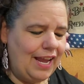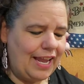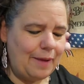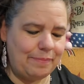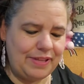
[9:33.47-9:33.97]

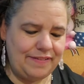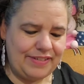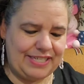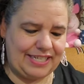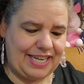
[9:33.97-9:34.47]
Can't believe
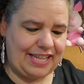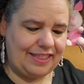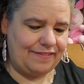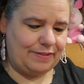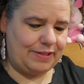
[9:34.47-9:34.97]
it's the
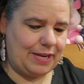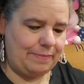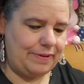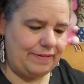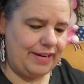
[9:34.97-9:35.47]
10th of
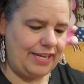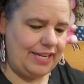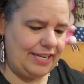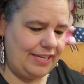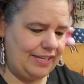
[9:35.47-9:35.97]
September
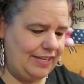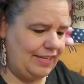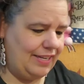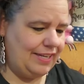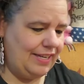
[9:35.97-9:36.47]
already.
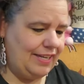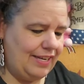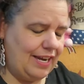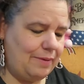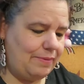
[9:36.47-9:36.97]

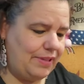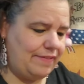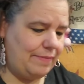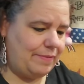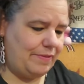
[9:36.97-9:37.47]

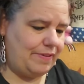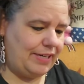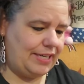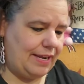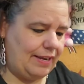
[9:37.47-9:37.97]
Unbelievable where
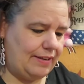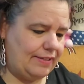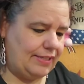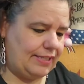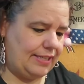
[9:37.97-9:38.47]
time
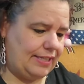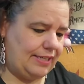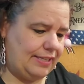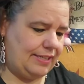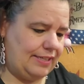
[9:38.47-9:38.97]
goes.
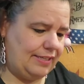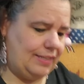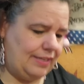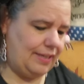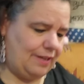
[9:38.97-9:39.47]

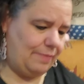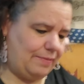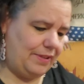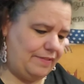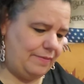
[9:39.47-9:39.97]

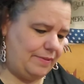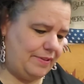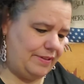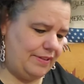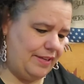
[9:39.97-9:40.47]
Unbelievable.
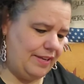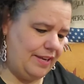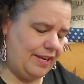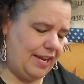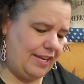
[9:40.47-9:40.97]

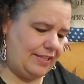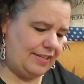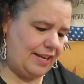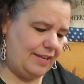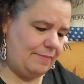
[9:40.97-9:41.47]
Okay,
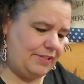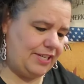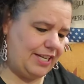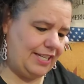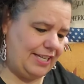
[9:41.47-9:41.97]
so I am
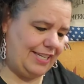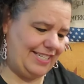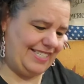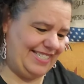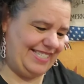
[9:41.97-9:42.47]
struggling.
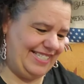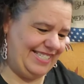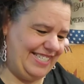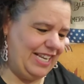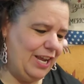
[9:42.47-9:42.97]

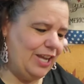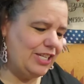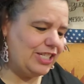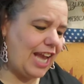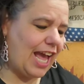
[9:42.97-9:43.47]

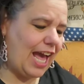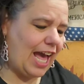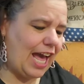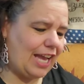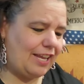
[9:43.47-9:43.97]

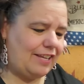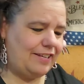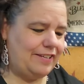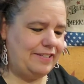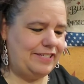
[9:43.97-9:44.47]
Jack!
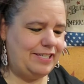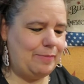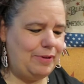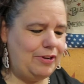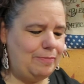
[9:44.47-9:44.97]

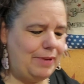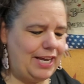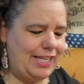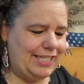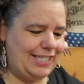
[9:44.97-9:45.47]
Send me your
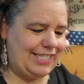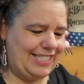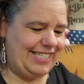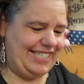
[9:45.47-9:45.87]
bus!